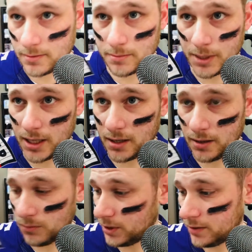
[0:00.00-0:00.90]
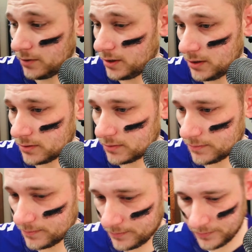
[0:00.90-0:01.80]
pennant, whatever it is.
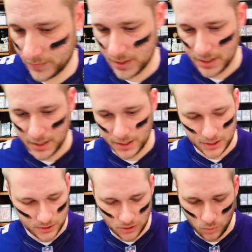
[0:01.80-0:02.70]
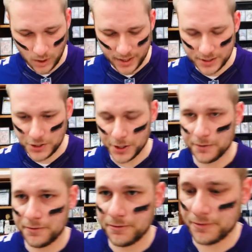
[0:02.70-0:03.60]
So what is your
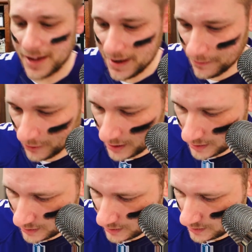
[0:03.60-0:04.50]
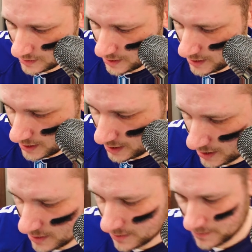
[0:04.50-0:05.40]
favorite
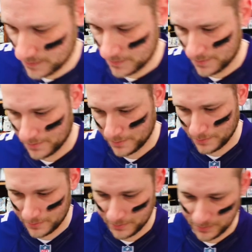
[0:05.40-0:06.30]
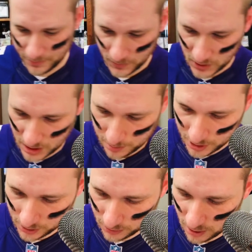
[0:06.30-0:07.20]
thing? I'm
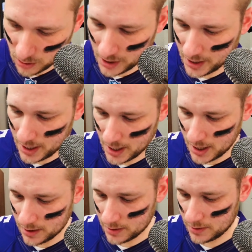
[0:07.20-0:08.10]
gonna throw in a uh,